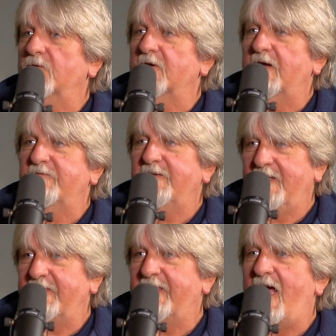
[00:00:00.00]
or have
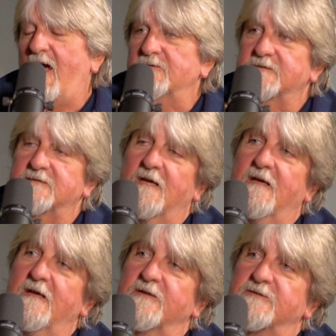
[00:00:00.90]
heat in the house.
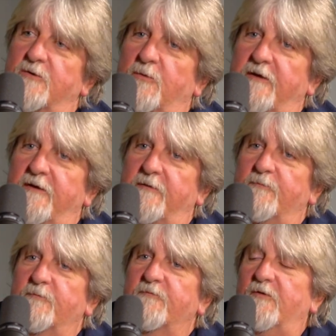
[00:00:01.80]
So we
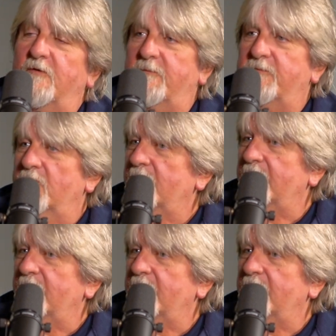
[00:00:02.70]
filled up their